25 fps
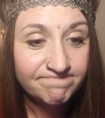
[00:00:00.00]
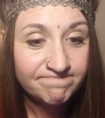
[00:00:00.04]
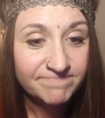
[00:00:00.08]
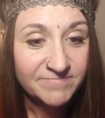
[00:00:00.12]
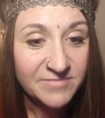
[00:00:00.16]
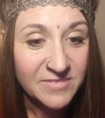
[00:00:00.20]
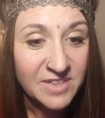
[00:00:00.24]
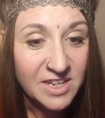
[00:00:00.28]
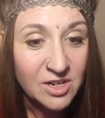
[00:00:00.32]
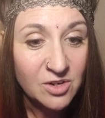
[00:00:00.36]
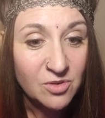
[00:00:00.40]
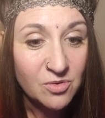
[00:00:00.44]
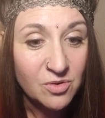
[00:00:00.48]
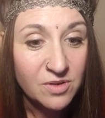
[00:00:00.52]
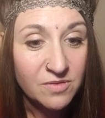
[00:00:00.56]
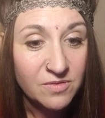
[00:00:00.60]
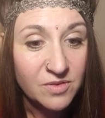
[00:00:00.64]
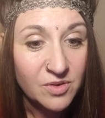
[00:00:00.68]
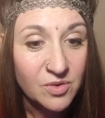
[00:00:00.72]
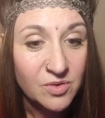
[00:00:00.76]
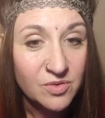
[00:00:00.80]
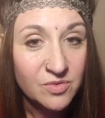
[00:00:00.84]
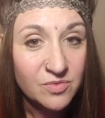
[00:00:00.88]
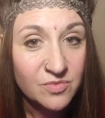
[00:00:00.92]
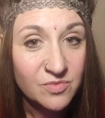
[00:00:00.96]
And they don't
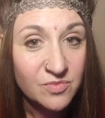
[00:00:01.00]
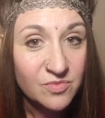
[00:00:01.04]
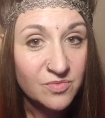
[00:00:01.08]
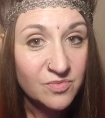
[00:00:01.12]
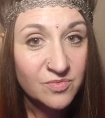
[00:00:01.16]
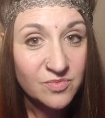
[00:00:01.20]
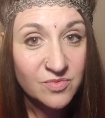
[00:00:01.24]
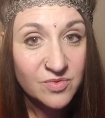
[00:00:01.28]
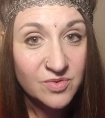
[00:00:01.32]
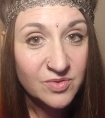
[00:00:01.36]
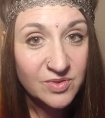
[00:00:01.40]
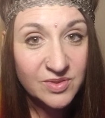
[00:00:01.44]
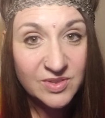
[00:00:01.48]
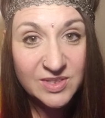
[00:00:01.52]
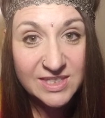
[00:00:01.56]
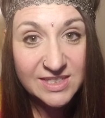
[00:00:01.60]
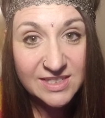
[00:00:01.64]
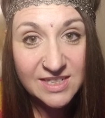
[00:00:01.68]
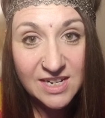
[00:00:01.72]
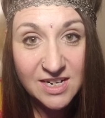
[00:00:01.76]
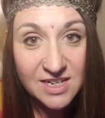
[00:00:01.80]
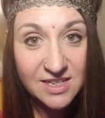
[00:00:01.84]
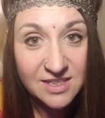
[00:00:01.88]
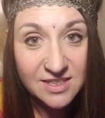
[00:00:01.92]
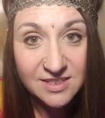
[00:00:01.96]
even
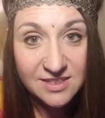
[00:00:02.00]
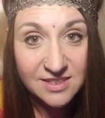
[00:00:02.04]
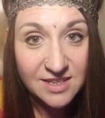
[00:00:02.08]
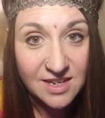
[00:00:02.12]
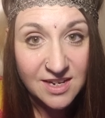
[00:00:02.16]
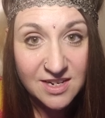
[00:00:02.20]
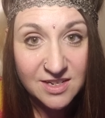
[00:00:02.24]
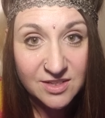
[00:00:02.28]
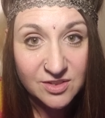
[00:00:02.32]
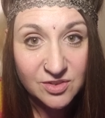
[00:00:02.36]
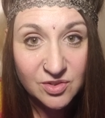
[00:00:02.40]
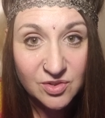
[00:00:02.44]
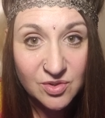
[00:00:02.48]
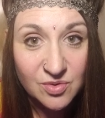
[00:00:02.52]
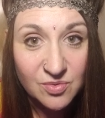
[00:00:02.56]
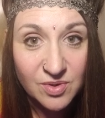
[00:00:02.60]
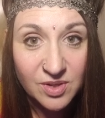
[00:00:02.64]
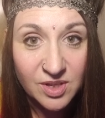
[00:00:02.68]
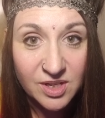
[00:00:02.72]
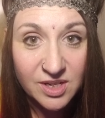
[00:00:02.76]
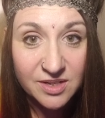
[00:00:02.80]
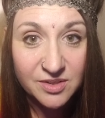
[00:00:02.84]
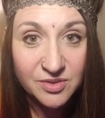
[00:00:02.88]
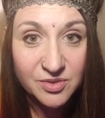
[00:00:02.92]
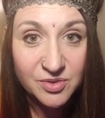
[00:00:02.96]
study the science to
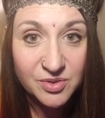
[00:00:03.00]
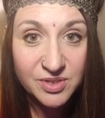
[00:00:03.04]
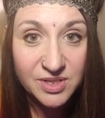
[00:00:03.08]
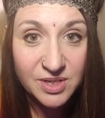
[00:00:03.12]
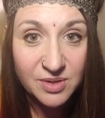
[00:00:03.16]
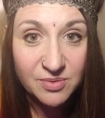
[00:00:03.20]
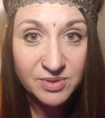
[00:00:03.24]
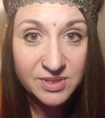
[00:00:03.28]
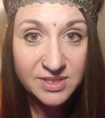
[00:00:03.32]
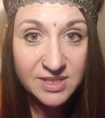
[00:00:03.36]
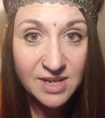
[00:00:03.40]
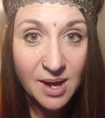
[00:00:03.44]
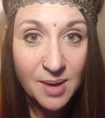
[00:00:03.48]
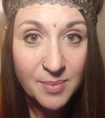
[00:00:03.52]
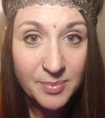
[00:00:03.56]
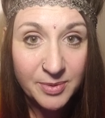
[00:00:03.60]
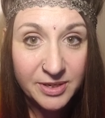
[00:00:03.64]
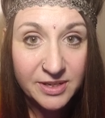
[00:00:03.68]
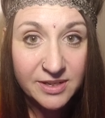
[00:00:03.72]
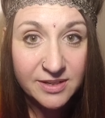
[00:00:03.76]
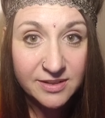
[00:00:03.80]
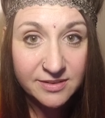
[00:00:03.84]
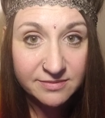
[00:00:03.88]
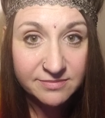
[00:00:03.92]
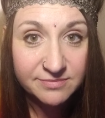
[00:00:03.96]
really understand what's
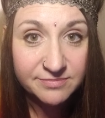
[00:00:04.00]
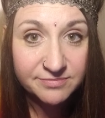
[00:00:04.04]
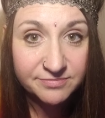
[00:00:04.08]
happening.